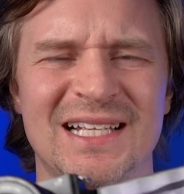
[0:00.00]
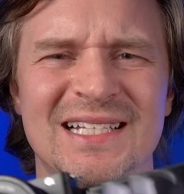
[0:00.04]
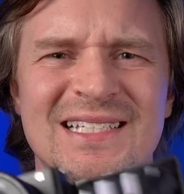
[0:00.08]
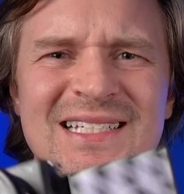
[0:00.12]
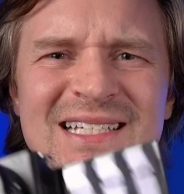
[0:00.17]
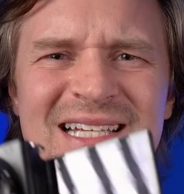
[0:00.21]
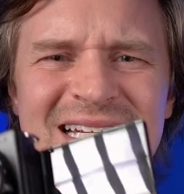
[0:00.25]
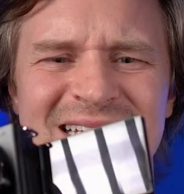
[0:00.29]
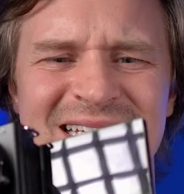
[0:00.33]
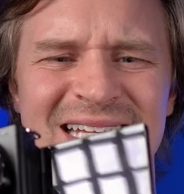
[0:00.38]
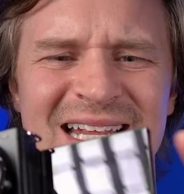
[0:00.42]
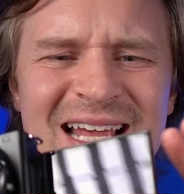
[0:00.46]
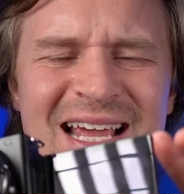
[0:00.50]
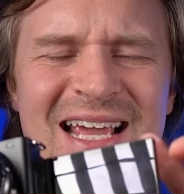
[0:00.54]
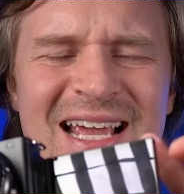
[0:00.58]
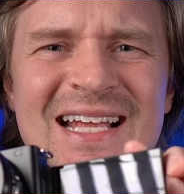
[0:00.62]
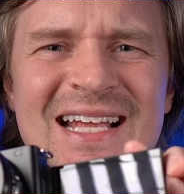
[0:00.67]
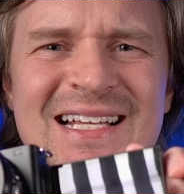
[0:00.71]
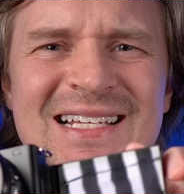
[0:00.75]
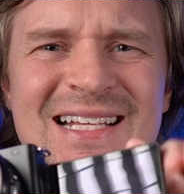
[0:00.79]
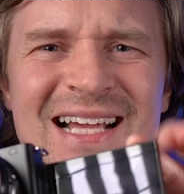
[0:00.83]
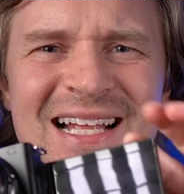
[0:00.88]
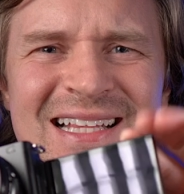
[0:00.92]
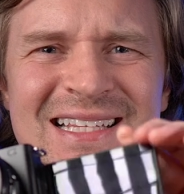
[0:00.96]
It's
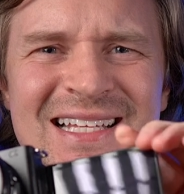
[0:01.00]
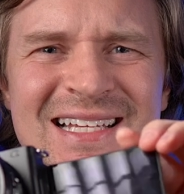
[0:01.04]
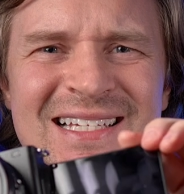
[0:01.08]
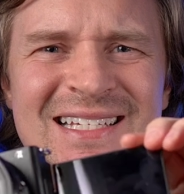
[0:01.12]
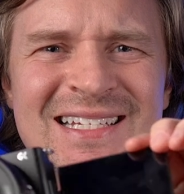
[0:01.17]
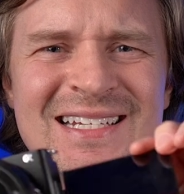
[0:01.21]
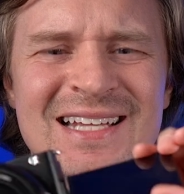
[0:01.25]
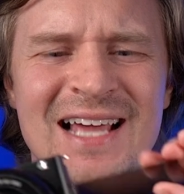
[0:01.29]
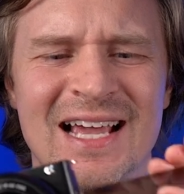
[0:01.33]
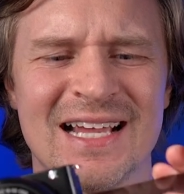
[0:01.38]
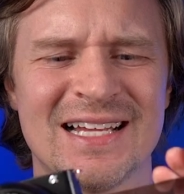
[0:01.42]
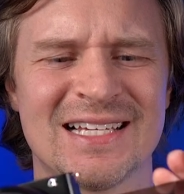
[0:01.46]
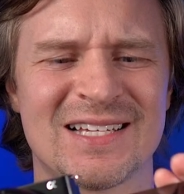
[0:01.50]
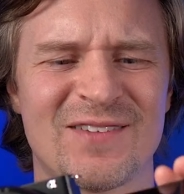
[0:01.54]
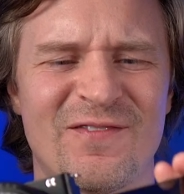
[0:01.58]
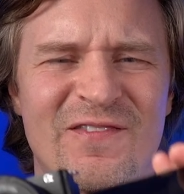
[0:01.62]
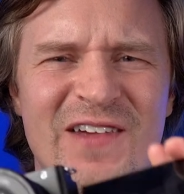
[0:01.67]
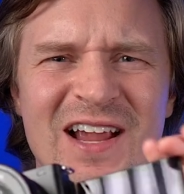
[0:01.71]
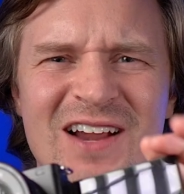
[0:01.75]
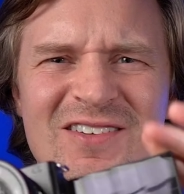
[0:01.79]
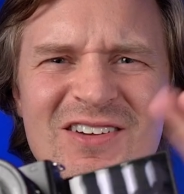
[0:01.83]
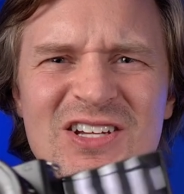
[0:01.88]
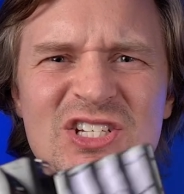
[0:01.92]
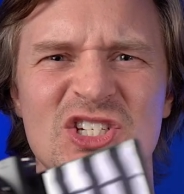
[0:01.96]
got this nice,
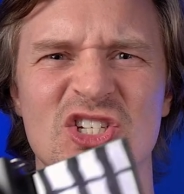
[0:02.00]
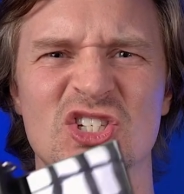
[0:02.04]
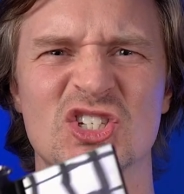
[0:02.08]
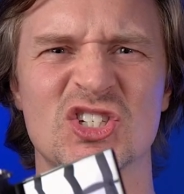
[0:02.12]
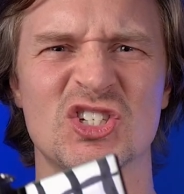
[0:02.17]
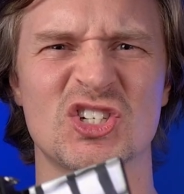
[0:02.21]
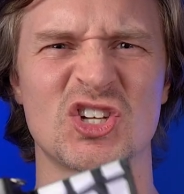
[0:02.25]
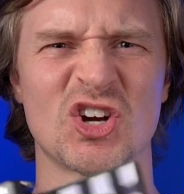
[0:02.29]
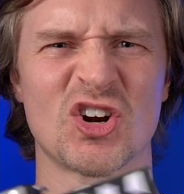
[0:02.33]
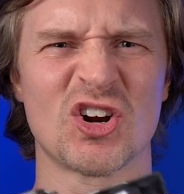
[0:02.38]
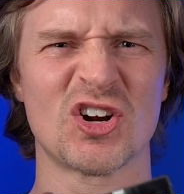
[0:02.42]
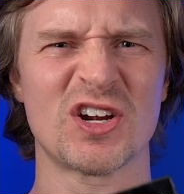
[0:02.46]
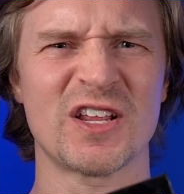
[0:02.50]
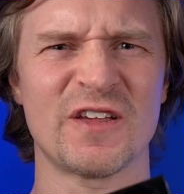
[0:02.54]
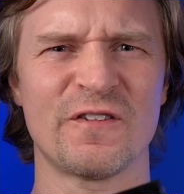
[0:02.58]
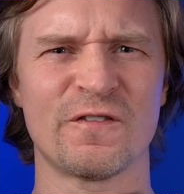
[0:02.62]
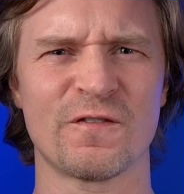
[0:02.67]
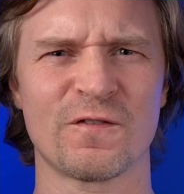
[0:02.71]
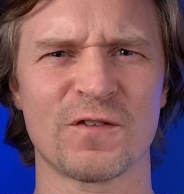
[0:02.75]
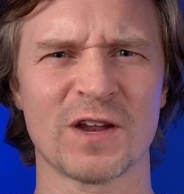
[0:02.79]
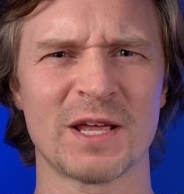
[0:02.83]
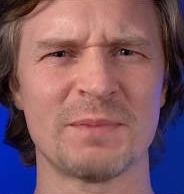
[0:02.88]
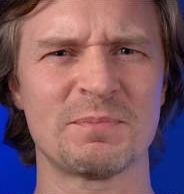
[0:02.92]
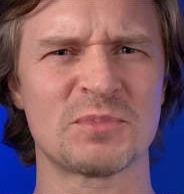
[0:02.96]
very sturdy
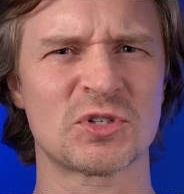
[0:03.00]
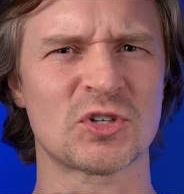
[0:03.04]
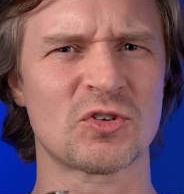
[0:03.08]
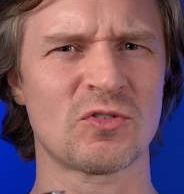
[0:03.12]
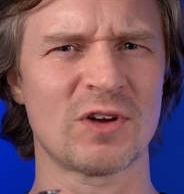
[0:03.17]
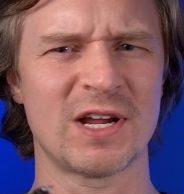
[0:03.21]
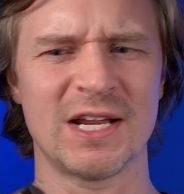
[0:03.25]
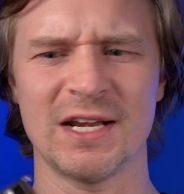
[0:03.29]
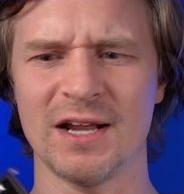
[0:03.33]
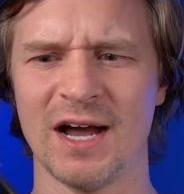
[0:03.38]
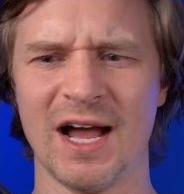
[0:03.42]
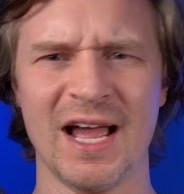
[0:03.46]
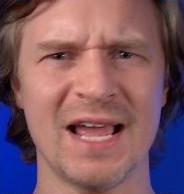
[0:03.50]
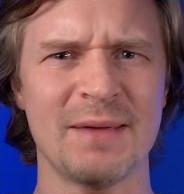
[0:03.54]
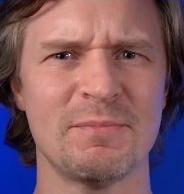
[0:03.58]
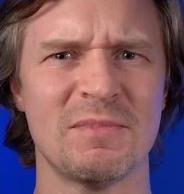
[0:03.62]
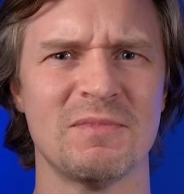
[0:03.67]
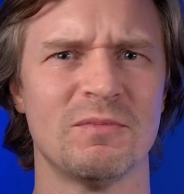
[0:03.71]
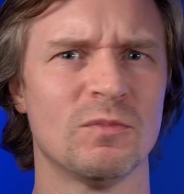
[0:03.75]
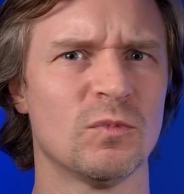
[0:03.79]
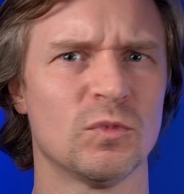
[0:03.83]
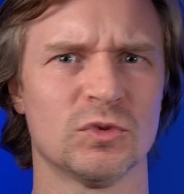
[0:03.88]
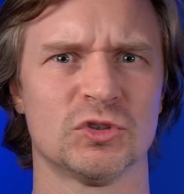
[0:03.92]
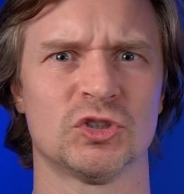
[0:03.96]
flip screen.
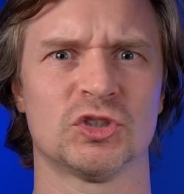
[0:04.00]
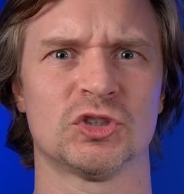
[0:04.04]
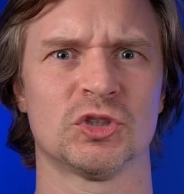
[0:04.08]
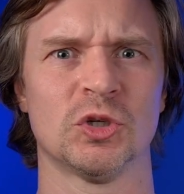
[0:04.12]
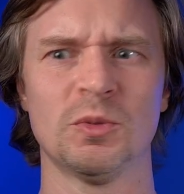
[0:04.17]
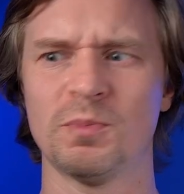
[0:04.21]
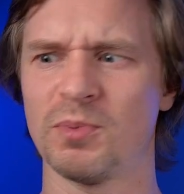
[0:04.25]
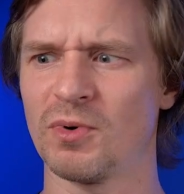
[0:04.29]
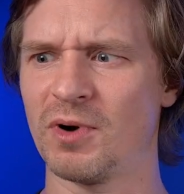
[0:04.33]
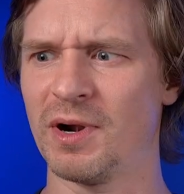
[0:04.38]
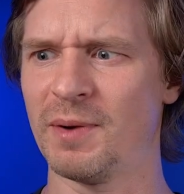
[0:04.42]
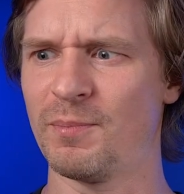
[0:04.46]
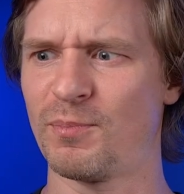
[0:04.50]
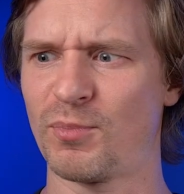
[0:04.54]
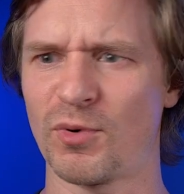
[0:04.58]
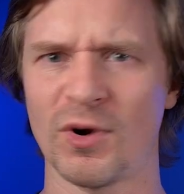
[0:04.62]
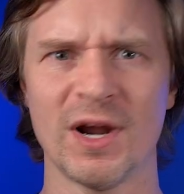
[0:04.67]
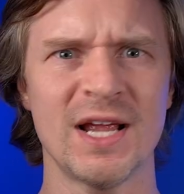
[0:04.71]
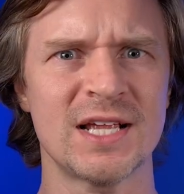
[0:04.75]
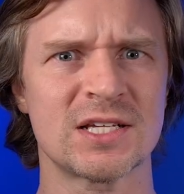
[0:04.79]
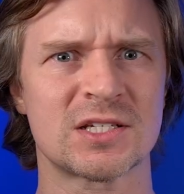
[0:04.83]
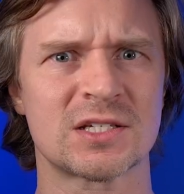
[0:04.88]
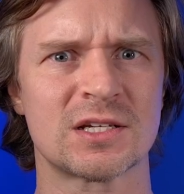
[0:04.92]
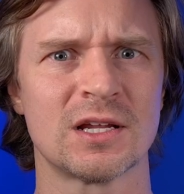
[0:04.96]
I'm super
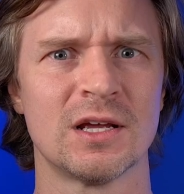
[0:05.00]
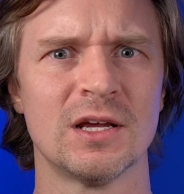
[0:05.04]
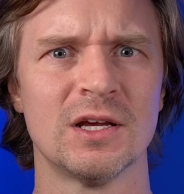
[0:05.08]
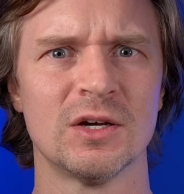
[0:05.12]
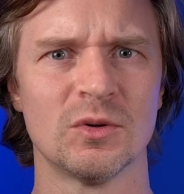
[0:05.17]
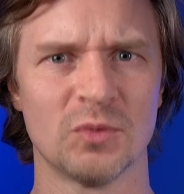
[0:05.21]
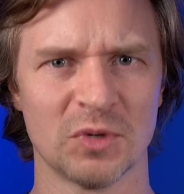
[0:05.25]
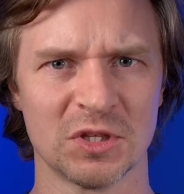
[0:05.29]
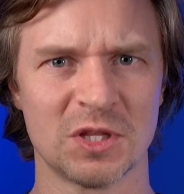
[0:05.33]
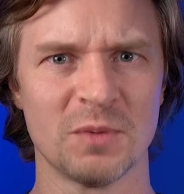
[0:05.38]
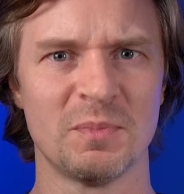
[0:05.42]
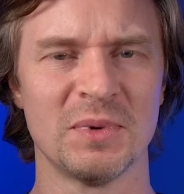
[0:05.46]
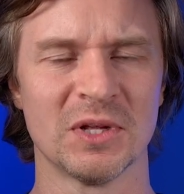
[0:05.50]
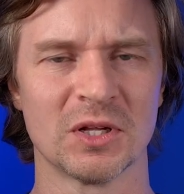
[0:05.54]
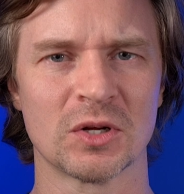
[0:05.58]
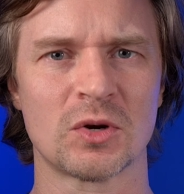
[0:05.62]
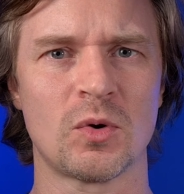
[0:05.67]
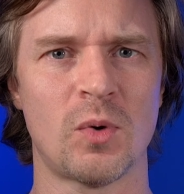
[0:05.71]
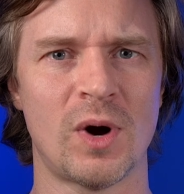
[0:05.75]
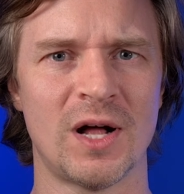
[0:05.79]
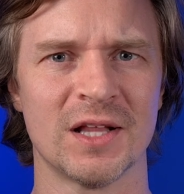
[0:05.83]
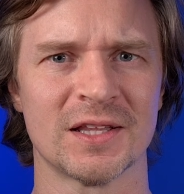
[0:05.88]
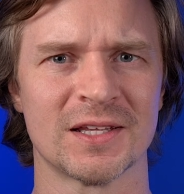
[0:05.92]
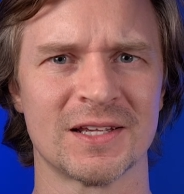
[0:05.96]
impressed with the build
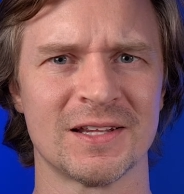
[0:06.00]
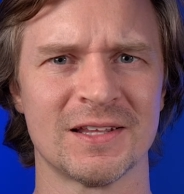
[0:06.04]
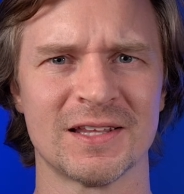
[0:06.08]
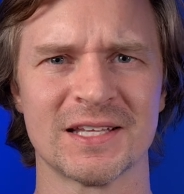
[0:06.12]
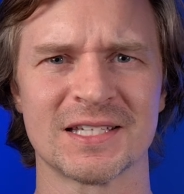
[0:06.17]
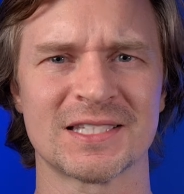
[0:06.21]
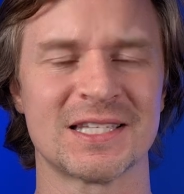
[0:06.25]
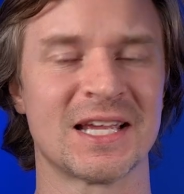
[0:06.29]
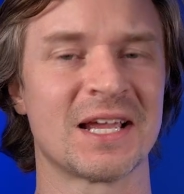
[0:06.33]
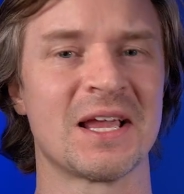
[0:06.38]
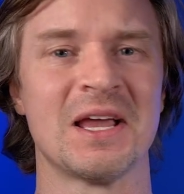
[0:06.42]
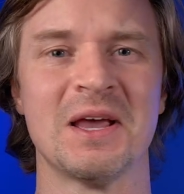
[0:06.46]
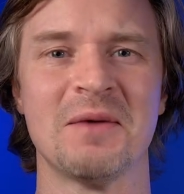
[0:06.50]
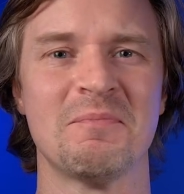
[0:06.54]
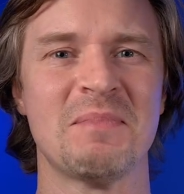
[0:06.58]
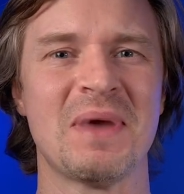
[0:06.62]
quality of this thing.